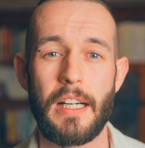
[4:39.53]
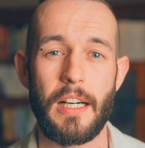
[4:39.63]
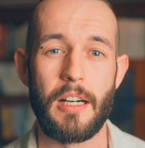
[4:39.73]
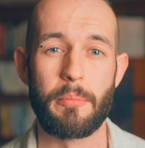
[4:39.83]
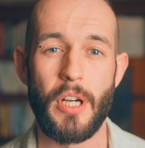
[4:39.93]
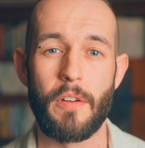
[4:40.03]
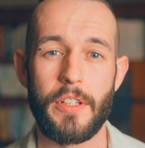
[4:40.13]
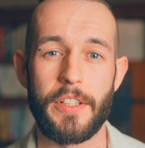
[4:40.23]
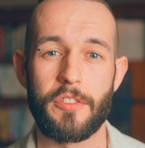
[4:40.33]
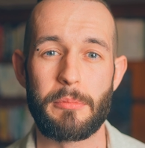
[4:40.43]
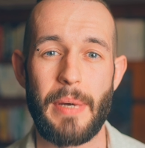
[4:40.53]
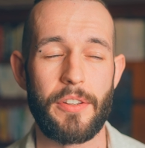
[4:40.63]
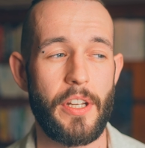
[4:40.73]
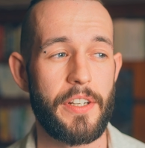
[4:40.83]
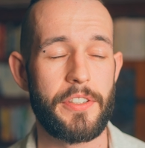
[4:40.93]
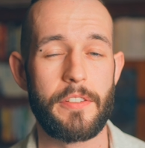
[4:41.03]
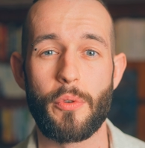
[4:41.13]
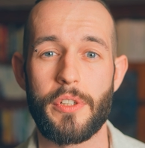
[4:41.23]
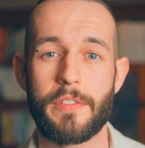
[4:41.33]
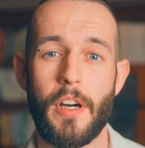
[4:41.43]
um, conflicts from about nineteen
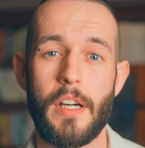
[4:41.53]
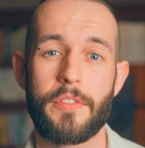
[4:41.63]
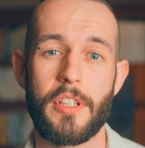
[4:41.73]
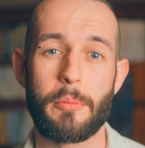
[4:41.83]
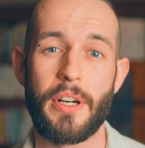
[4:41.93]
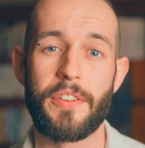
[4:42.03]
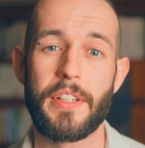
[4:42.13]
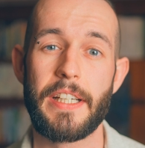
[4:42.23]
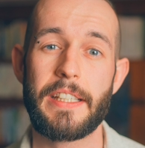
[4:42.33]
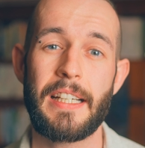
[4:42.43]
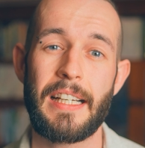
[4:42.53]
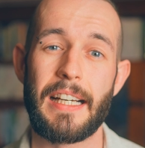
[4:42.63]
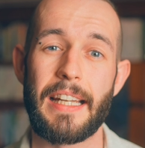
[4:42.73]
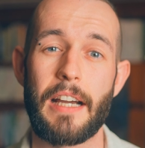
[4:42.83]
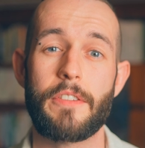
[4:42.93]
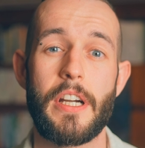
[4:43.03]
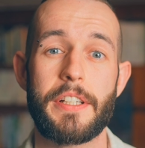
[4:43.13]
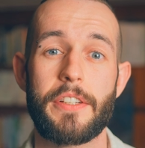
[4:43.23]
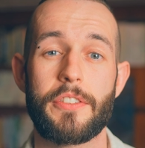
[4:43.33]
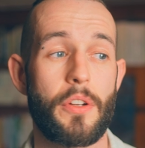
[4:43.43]
forty-five to the present day and how
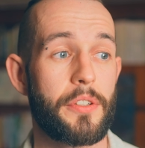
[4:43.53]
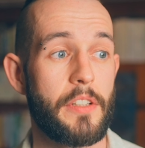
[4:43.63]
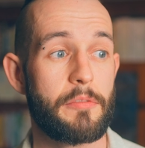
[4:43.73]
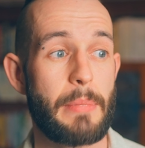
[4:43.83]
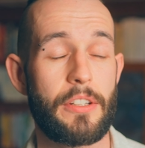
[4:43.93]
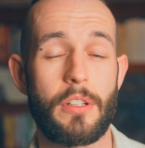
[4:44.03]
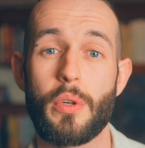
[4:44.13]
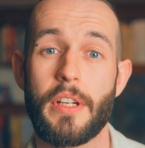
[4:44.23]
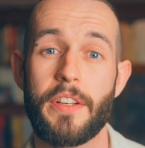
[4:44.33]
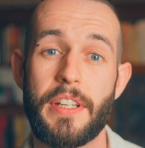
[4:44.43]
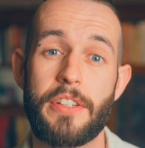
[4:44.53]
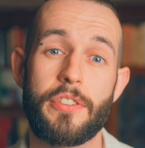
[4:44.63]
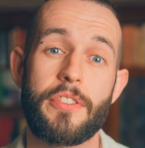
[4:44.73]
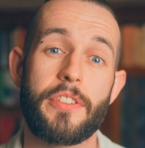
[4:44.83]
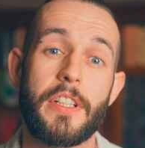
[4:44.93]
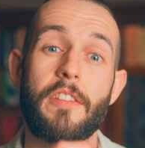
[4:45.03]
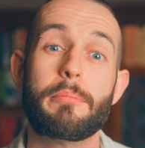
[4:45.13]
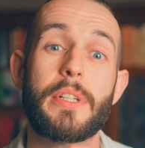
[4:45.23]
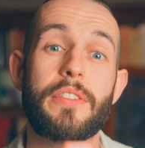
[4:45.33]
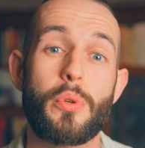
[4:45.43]
various non-governmental organizations and
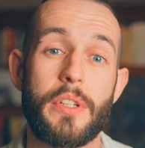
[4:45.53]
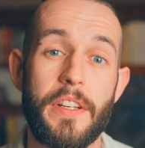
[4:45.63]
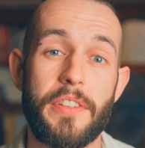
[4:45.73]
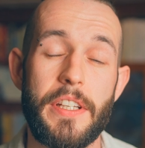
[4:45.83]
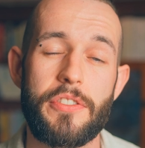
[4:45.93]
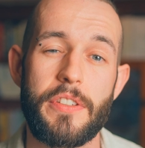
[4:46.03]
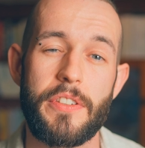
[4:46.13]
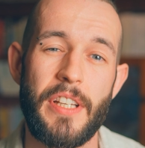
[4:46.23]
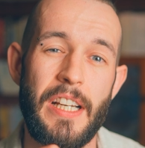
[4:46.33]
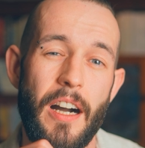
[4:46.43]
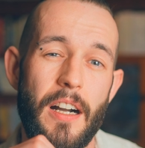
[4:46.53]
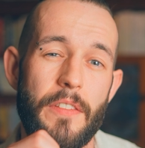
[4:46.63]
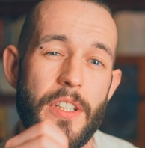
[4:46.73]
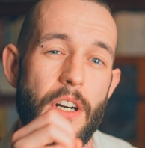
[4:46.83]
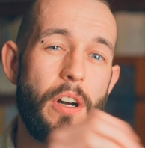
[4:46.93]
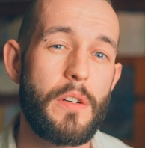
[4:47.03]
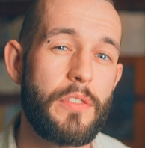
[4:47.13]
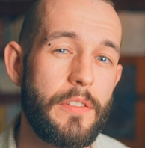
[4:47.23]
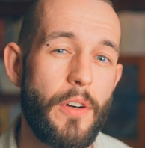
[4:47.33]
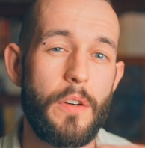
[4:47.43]
government organizations either got
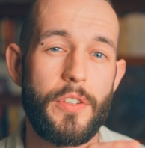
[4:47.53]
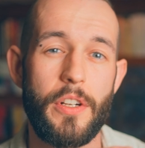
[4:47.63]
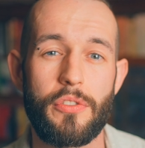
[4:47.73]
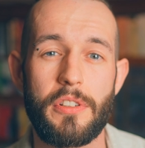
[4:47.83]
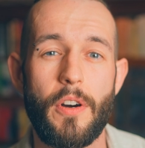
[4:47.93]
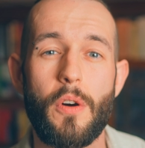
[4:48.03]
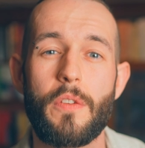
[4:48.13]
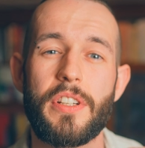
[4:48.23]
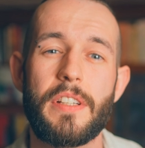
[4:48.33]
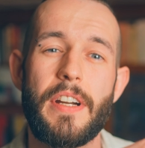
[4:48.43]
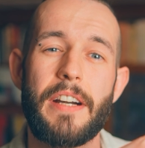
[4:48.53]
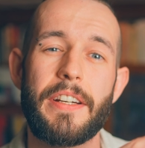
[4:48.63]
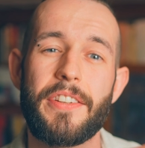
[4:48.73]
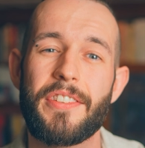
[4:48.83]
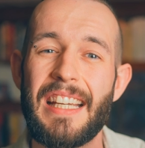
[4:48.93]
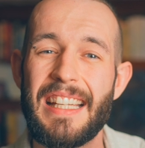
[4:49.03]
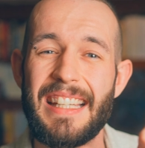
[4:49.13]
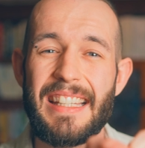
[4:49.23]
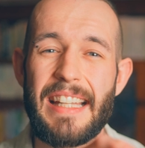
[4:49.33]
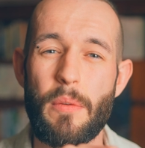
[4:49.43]
over-involved, under-involved in various
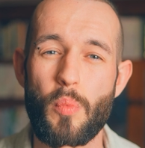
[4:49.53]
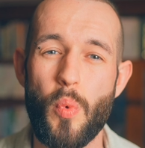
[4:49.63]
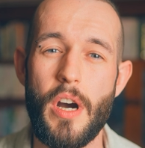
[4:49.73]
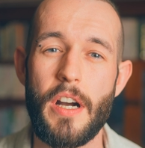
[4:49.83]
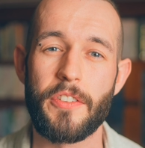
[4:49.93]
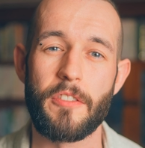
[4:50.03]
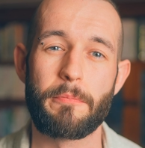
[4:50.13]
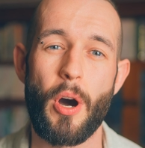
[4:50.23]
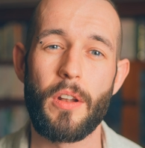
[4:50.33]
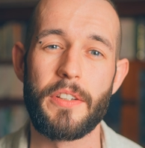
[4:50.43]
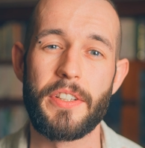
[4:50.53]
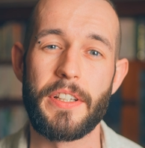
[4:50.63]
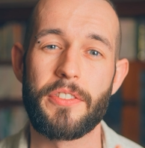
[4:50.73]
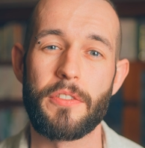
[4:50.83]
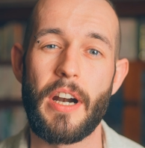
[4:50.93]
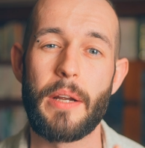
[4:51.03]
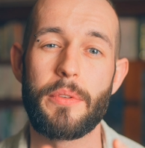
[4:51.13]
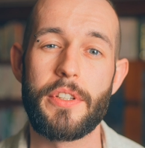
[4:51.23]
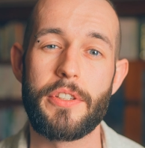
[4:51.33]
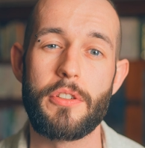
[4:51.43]
networks of politics
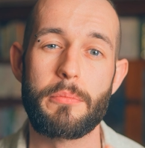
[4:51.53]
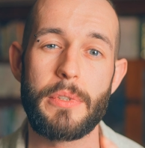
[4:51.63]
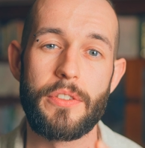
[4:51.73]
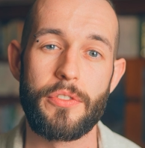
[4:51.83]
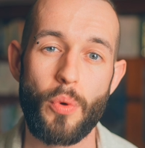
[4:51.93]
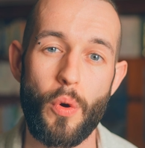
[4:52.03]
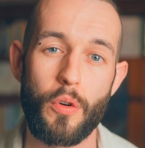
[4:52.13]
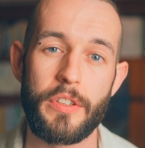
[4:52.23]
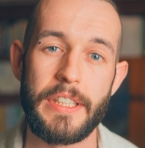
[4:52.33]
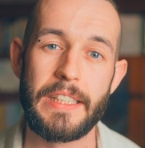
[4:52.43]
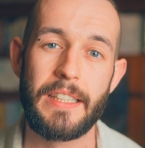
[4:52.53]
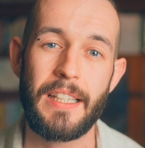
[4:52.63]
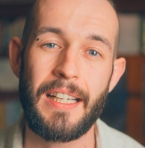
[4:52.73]
around the human story.